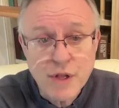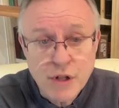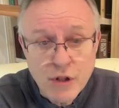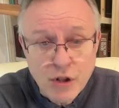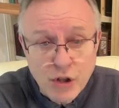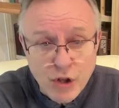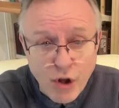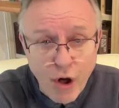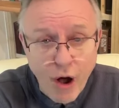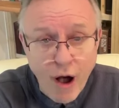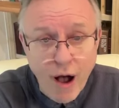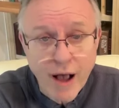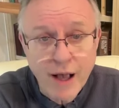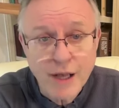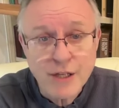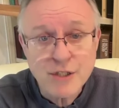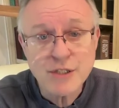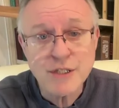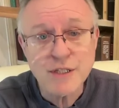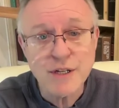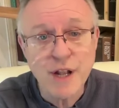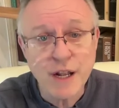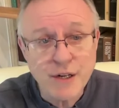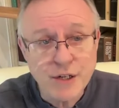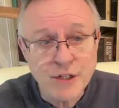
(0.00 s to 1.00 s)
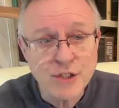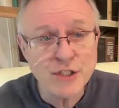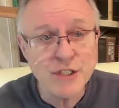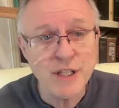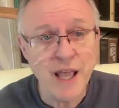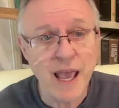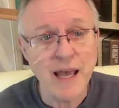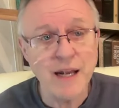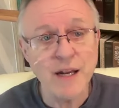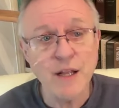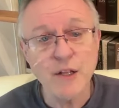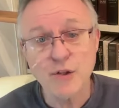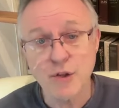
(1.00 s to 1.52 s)
and laws and
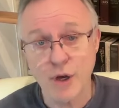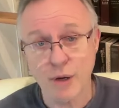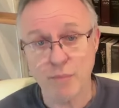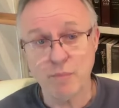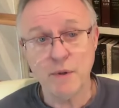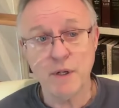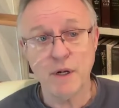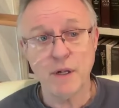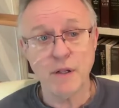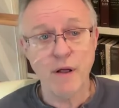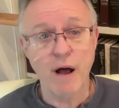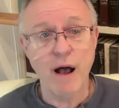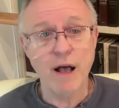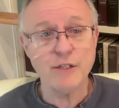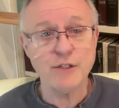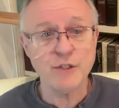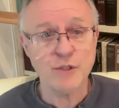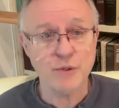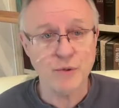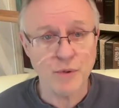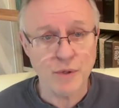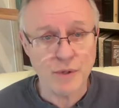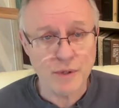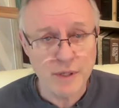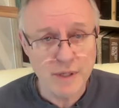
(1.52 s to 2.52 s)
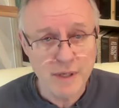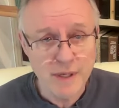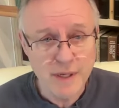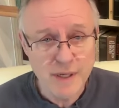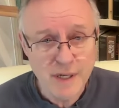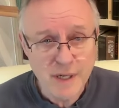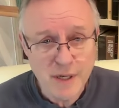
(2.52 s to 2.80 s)
understanding took me to law school,